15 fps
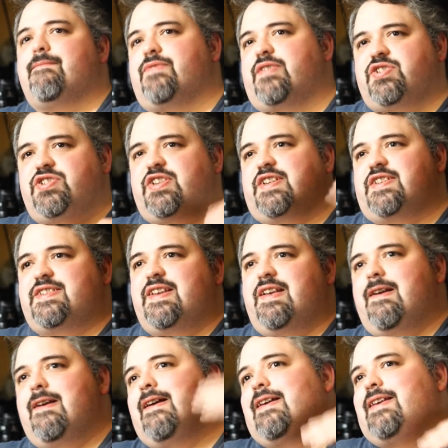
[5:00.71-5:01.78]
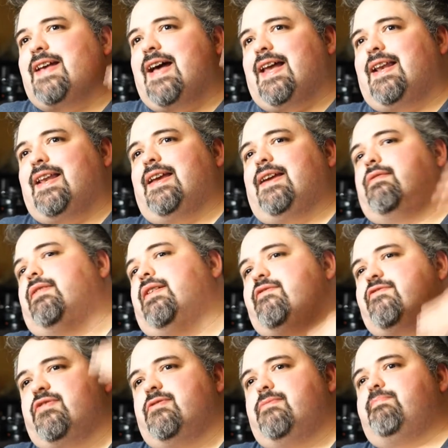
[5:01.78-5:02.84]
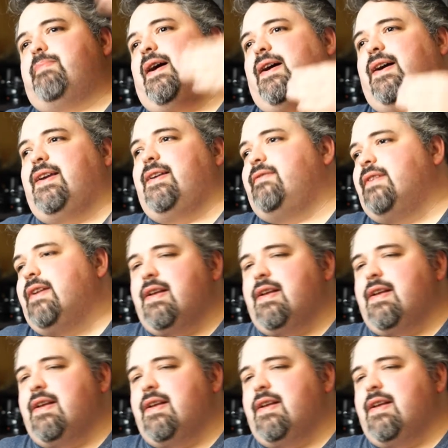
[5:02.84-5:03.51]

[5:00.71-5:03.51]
It's just kind of like grapefruit pine.